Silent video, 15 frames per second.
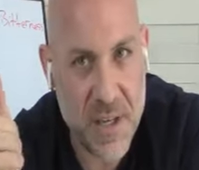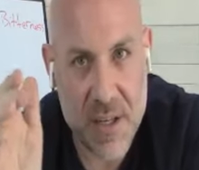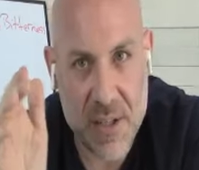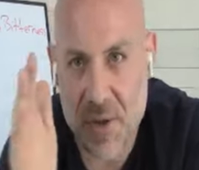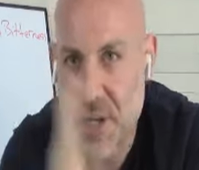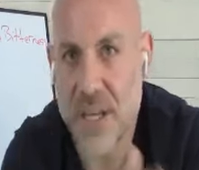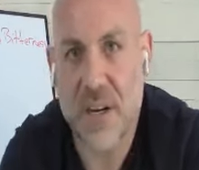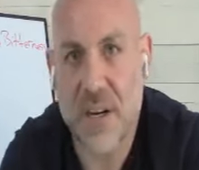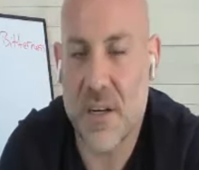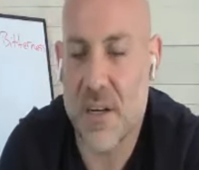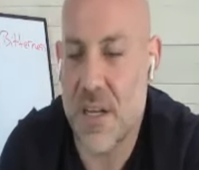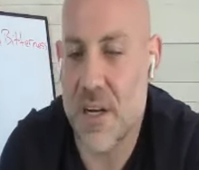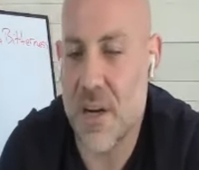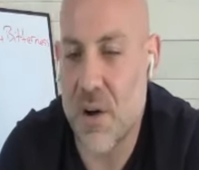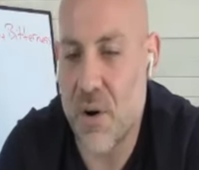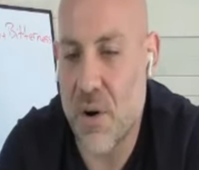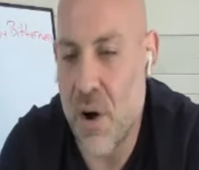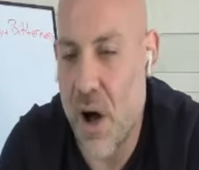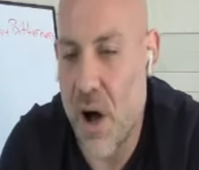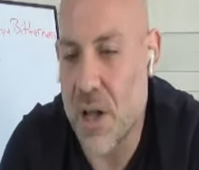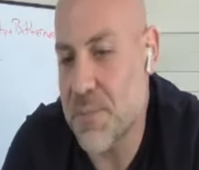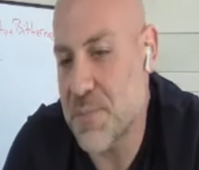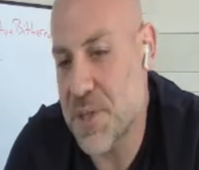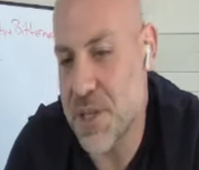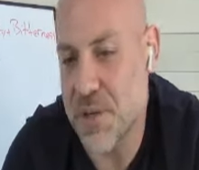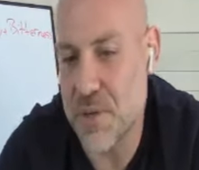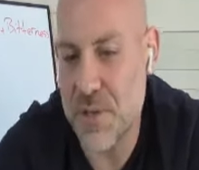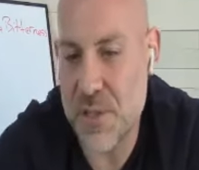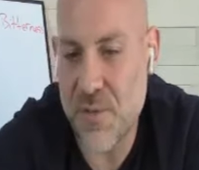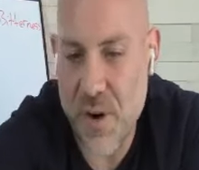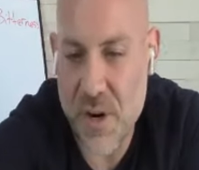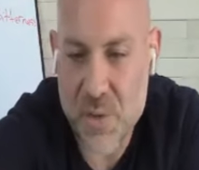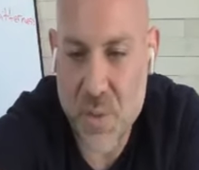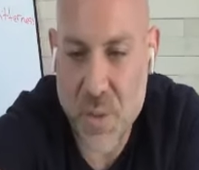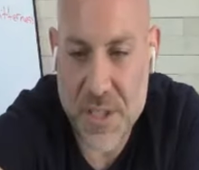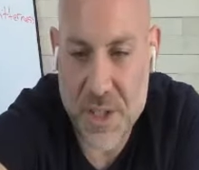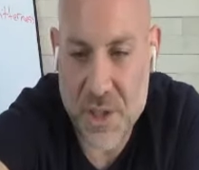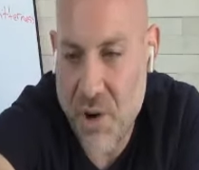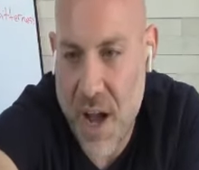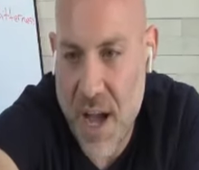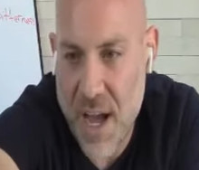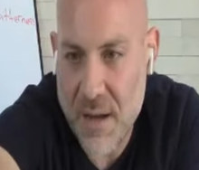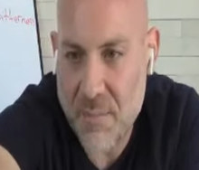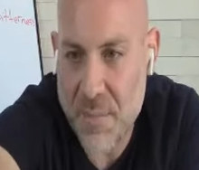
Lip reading: So again, all up to you as far as what to try,